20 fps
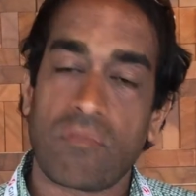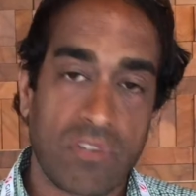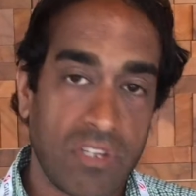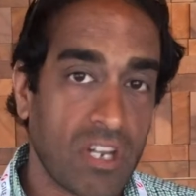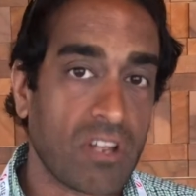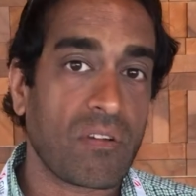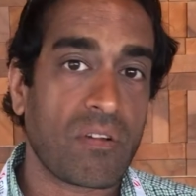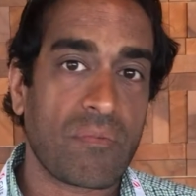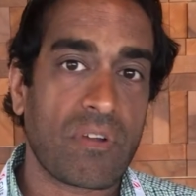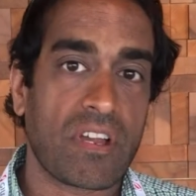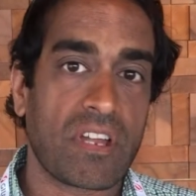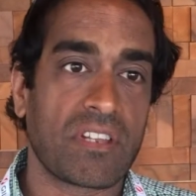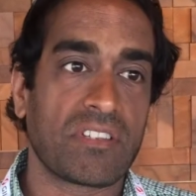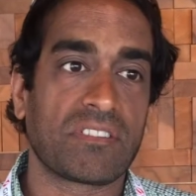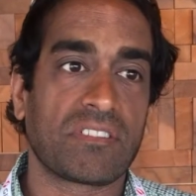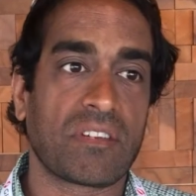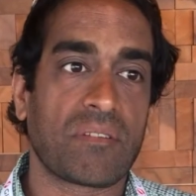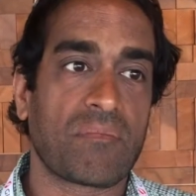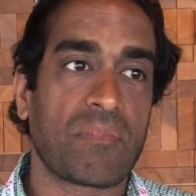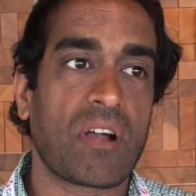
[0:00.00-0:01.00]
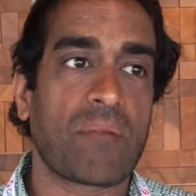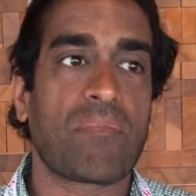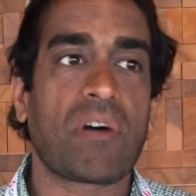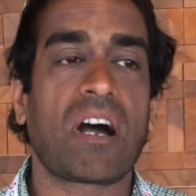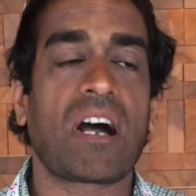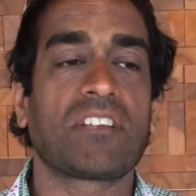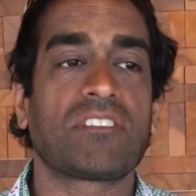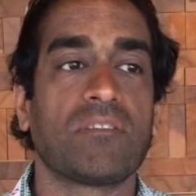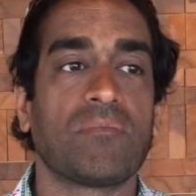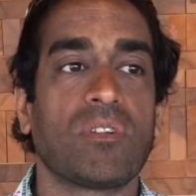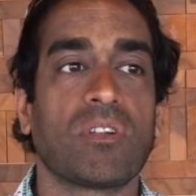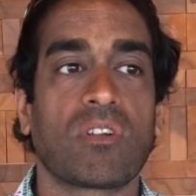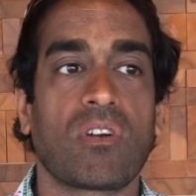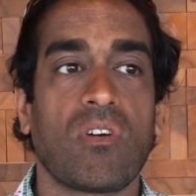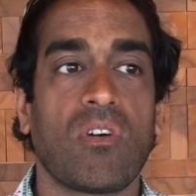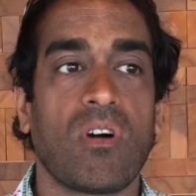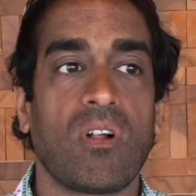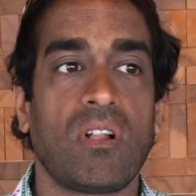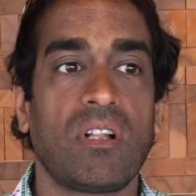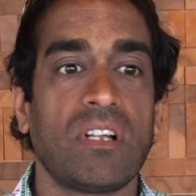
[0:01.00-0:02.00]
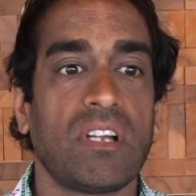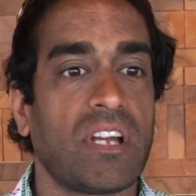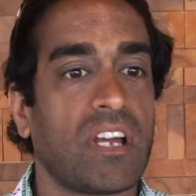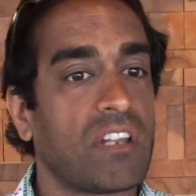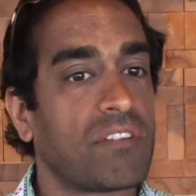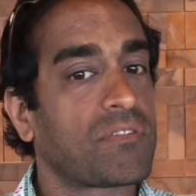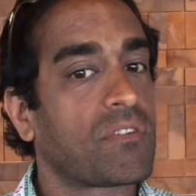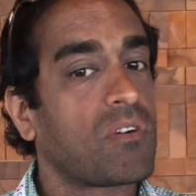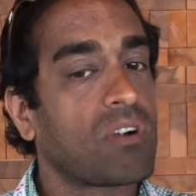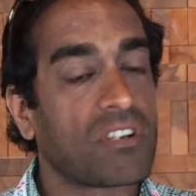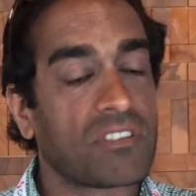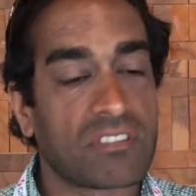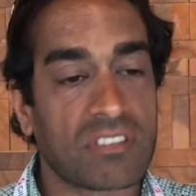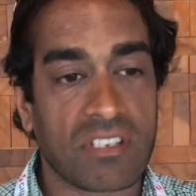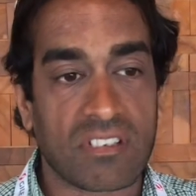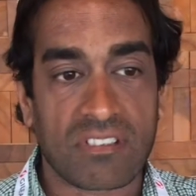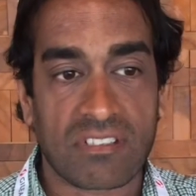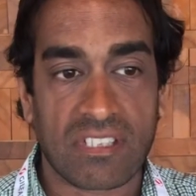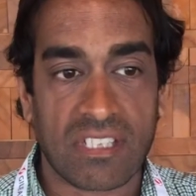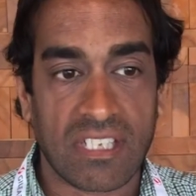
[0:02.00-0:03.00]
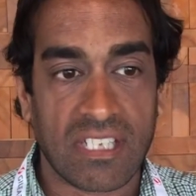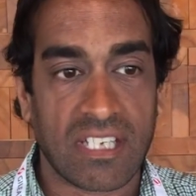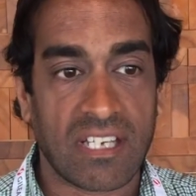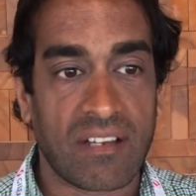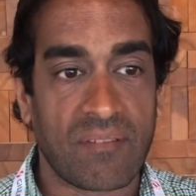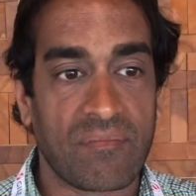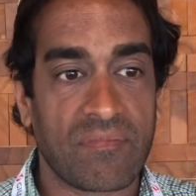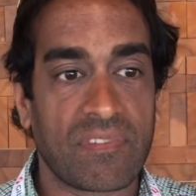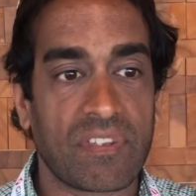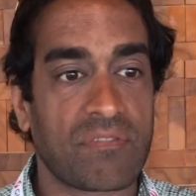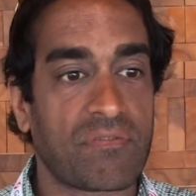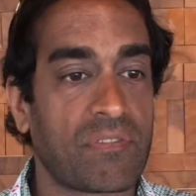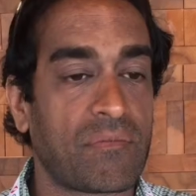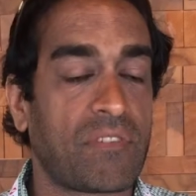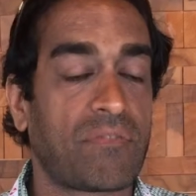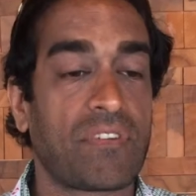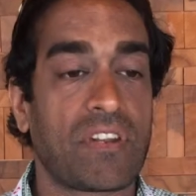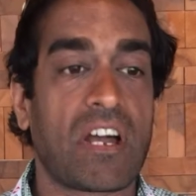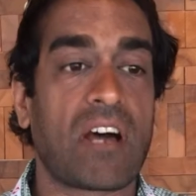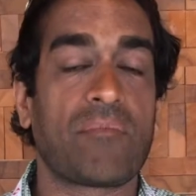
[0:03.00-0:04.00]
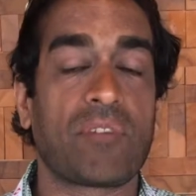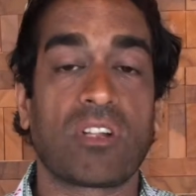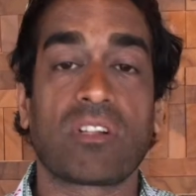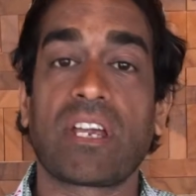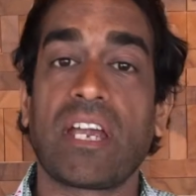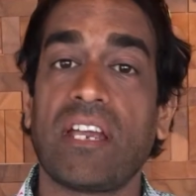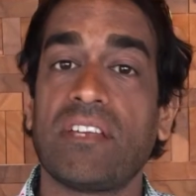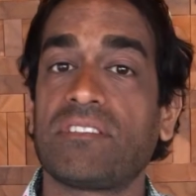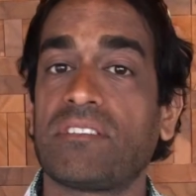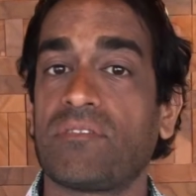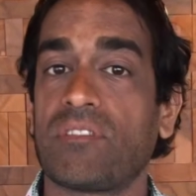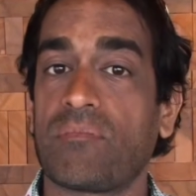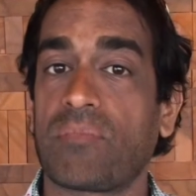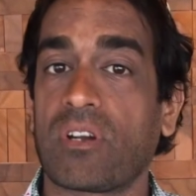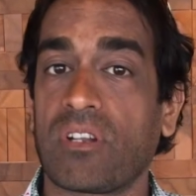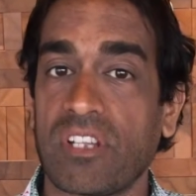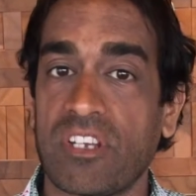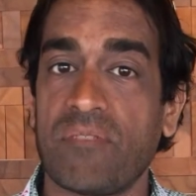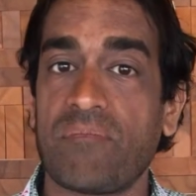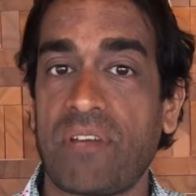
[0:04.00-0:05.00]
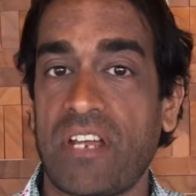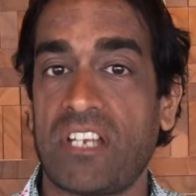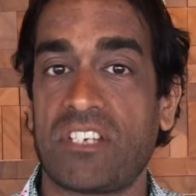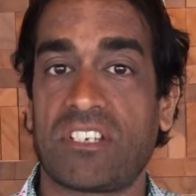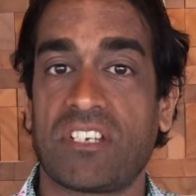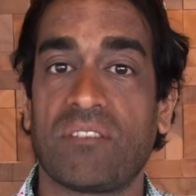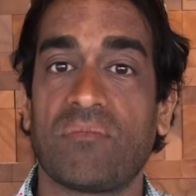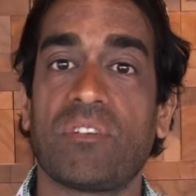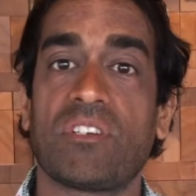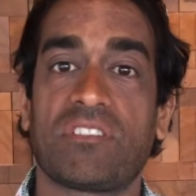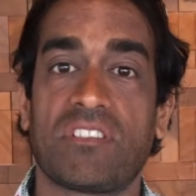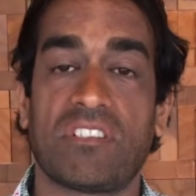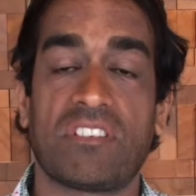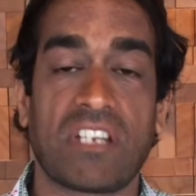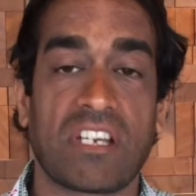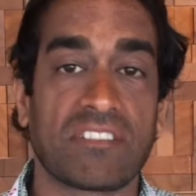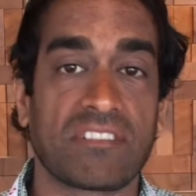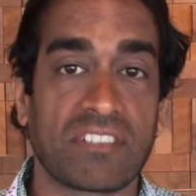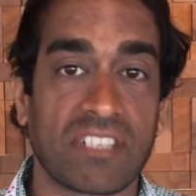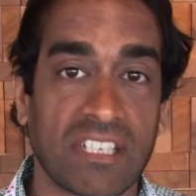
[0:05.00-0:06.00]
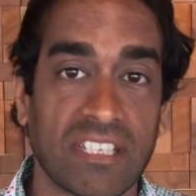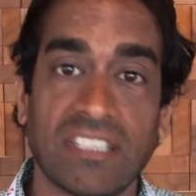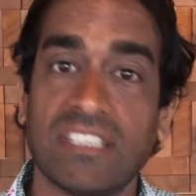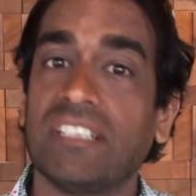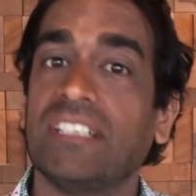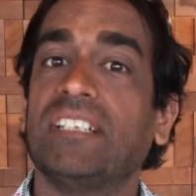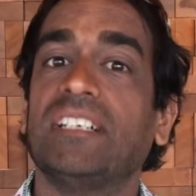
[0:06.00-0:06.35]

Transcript: you know it is a, a possible goal and of course there's the um, the ph phenomenal case of the Berlin patient which suggests that